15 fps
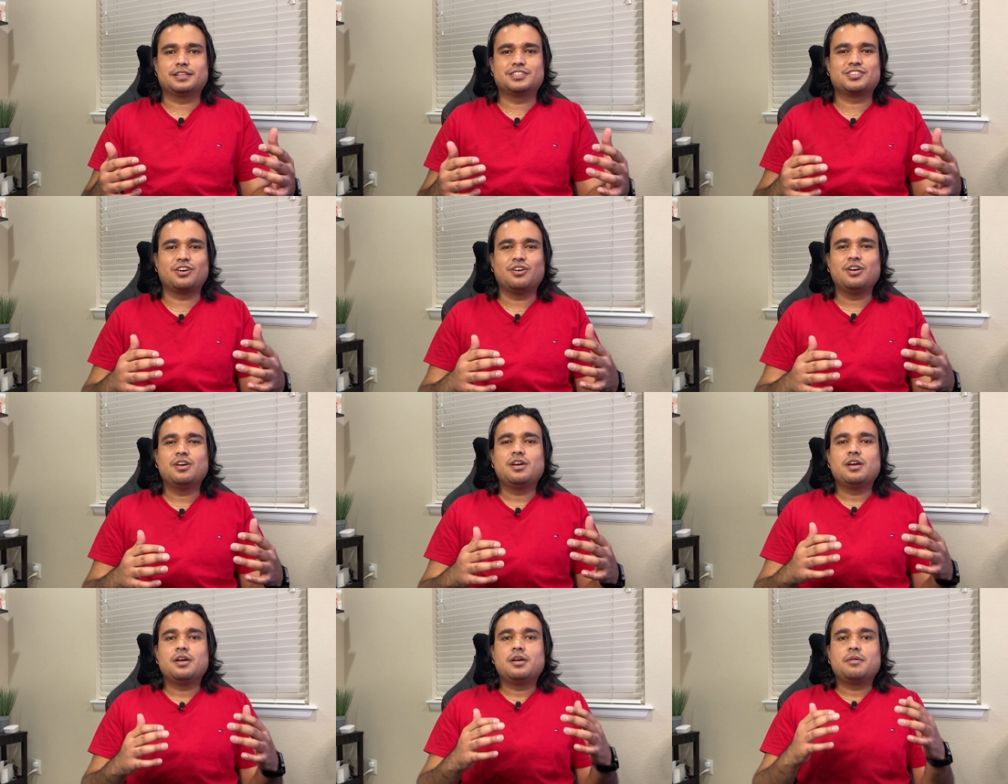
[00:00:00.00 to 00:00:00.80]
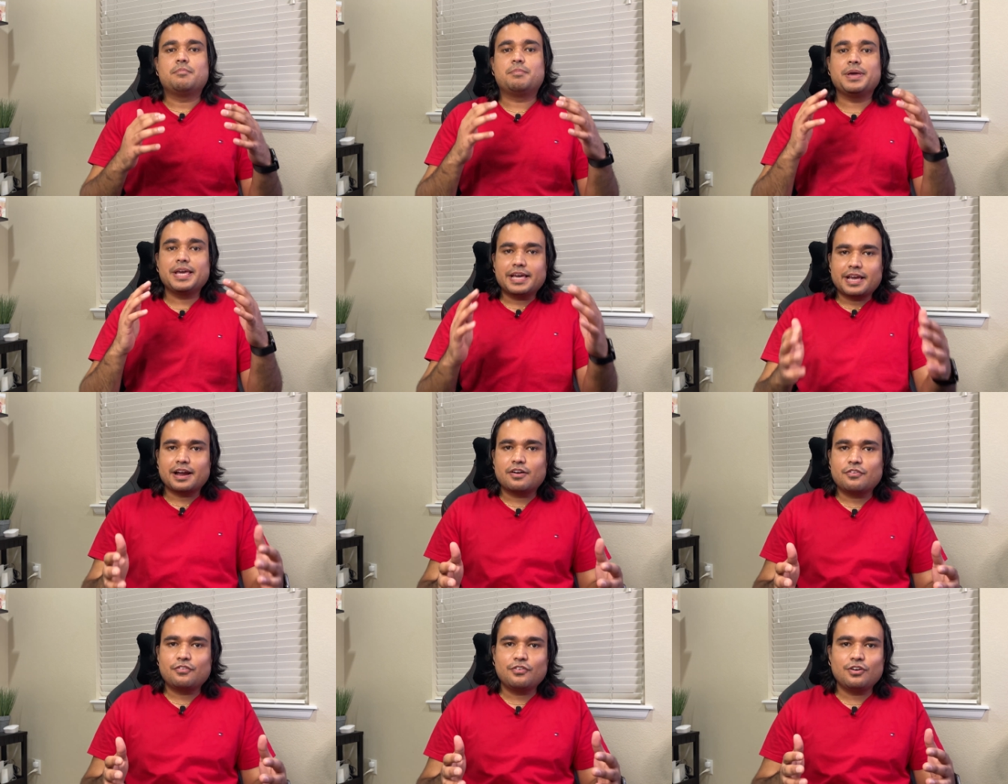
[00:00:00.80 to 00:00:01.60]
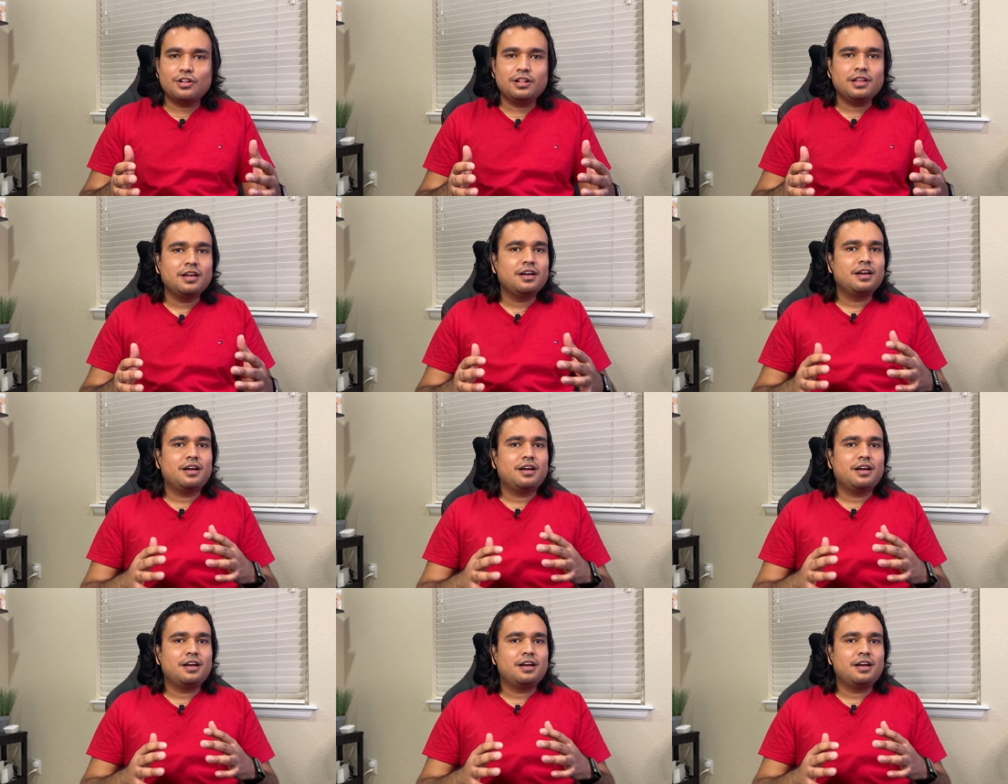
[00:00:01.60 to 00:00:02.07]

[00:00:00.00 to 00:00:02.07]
So be careful,